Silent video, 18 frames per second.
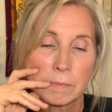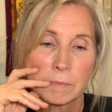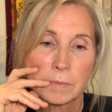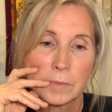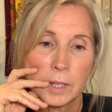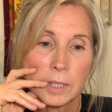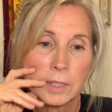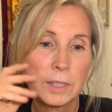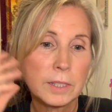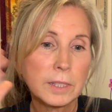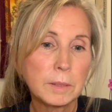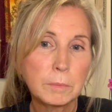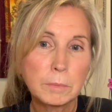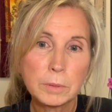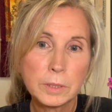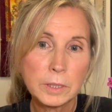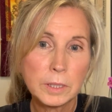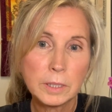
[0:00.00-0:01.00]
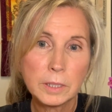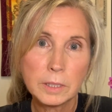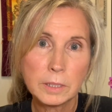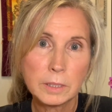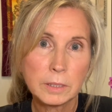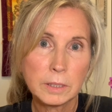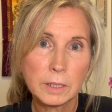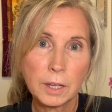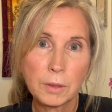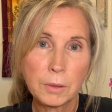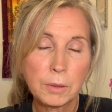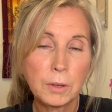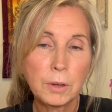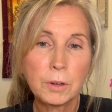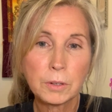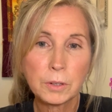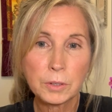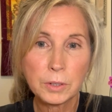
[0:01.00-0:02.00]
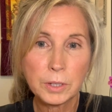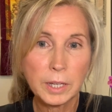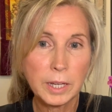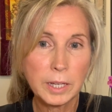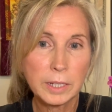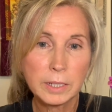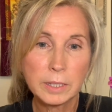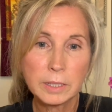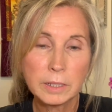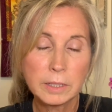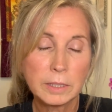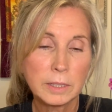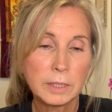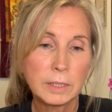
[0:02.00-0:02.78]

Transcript: That's simply a thought-created,